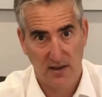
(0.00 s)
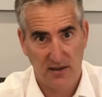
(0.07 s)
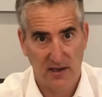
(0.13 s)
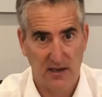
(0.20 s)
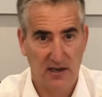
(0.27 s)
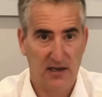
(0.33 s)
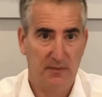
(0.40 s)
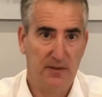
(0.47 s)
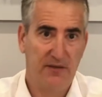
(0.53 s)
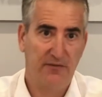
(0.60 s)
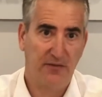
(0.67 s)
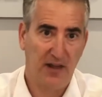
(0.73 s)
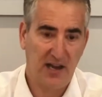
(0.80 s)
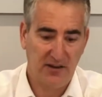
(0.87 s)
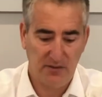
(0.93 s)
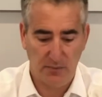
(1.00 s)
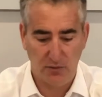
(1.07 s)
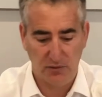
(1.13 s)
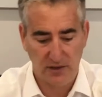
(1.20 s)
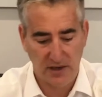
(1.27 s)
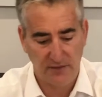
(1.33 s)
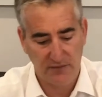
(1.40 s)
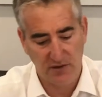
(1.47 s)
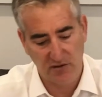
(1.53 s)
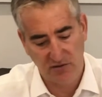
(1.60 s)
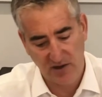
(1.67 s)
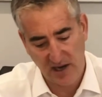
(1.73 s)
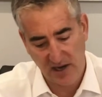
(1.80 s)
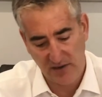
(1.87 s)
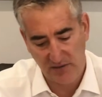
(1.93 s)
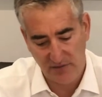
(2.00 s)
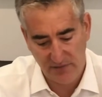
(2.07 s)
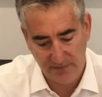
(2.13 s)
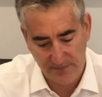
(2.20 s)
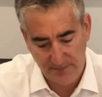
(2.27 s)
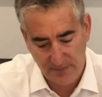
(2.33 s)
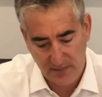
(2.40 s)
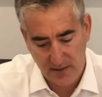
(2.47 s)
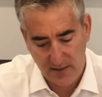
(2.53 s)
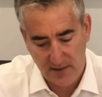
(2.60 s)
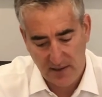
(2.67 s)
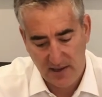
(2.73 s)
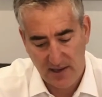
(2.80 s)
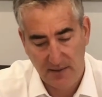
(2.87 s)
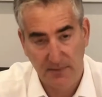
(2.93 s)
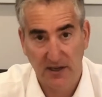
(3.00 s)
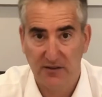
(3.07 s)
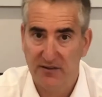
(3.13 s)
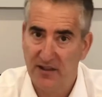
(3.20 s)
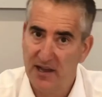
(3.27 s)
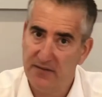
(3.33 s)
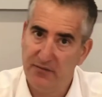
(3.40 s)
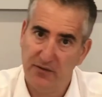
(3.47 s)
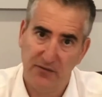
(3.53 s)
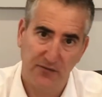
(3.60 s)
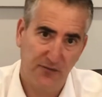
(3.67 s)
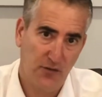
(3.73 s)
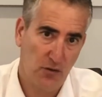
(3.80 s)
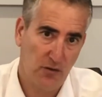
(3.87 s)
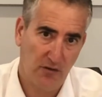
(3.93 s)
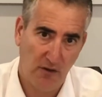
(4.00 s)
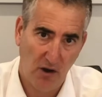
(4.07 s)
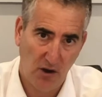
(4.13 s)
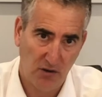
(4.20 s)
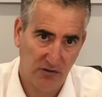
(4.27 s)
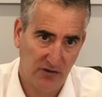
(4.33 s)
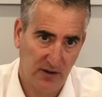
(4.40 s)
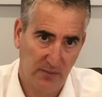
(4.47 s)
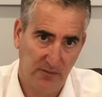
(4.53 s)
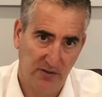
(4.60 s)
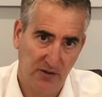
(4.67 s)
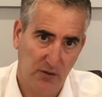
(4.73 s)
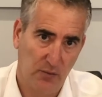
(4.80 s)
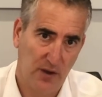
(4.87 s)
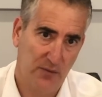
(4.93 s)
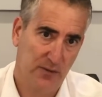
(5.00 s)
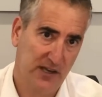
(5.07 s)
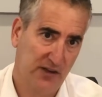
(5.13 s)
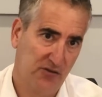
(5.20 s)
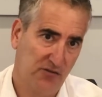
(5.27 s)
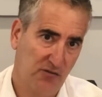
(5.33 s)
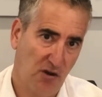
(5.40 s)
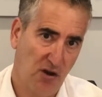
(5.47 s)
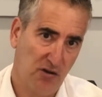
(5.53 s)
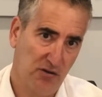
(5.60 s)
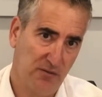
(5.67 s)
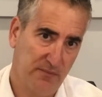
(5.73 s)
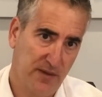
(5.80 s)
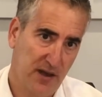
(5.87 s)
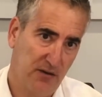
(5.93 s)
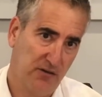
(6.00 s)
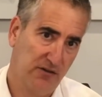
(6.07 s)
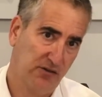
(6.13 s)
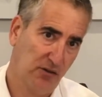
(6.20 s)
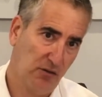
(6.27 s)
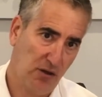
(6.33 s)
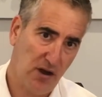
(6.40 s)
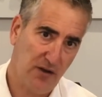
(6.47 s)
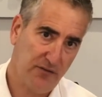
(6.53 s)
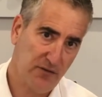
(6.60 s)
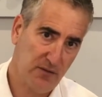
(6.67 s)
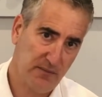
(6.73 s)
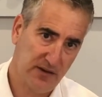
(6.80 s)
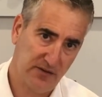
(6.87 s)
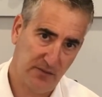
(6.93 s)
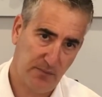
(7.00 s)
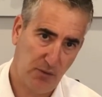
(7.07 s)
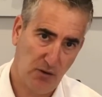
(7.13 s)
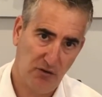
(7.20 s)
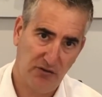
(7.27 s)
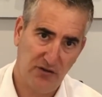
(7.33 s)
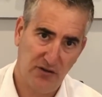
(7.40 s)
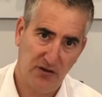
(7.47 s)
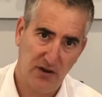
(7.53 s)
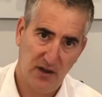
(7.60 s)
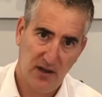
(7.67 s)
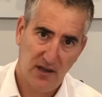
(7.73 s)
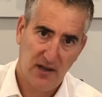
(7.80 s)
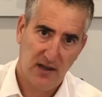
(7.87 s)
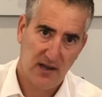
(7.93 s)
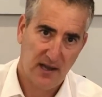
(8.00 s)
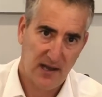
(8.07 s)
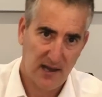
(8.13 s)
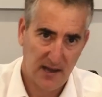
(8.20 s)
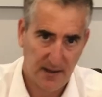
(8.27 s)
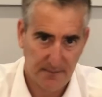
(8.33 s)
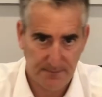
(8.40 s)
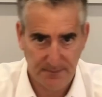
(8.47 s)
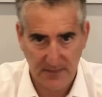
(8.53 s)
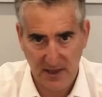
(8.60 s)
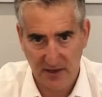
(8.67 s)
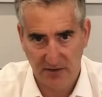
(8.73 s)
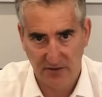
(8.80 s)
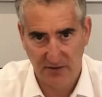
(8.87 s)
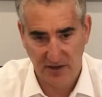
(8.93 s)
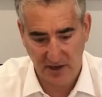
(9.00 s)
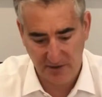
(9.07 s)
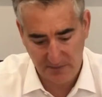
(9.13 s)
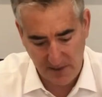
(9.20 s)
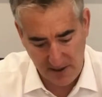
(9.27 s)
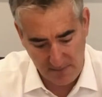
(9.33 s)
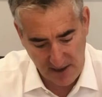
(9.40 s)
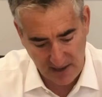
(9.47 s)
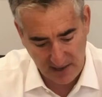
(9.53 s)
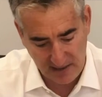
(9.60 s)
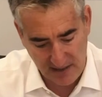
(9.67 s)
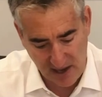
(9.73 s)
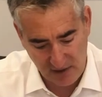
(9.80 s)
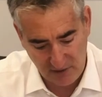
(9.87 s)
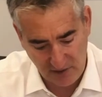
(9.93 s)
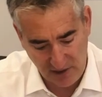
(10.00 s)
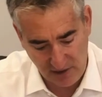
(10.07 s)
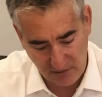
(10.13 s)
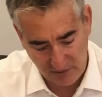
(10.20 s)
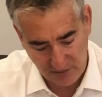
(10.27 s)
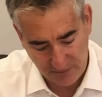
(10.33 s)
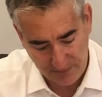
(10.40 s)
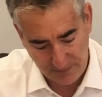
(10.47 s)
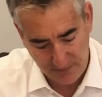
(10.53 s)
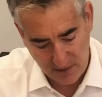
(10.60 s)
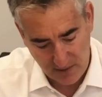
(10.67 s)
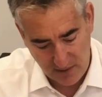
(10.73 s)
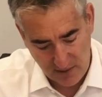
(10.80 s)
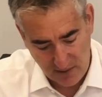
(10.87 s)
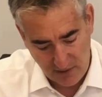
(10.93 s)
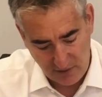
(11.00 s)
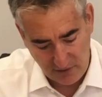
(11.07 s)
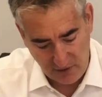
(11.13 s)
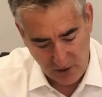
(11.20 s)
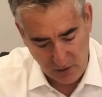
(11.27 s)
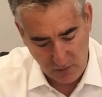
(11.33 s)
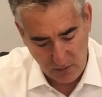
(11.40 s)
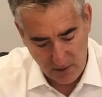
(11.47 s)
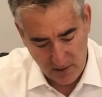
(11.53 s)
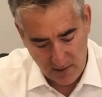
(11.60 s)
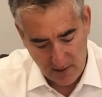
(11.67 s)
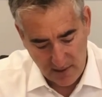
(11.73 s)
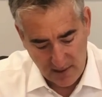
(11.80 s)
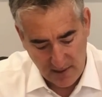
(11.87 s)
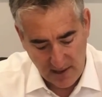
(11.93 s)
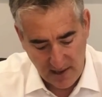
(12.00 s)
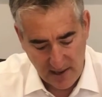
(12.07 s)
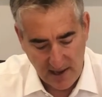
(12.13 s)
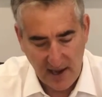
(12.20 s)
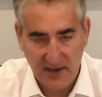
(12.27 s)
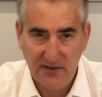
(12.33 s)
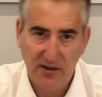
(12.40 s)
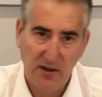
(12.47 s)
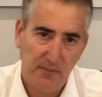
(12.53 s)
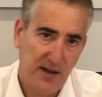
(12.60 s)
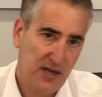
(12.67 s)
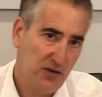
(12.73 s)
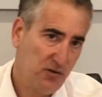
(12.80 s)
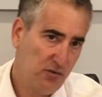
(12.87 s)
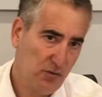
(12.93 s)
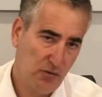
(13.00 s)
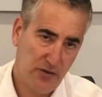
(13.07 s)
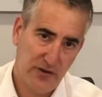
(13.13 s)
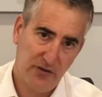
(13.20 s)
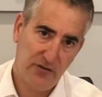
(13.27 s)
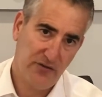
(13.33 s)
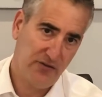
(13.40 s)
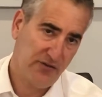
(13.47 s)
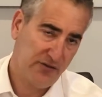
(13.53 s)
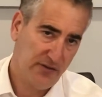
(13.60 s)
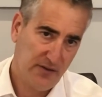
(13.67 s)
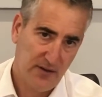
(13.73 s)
you need to be flexible enough to change, because life is full of hardships. And the way we get stronger and better as a law firm, as a person, is by making that change. So I tell my new lawyers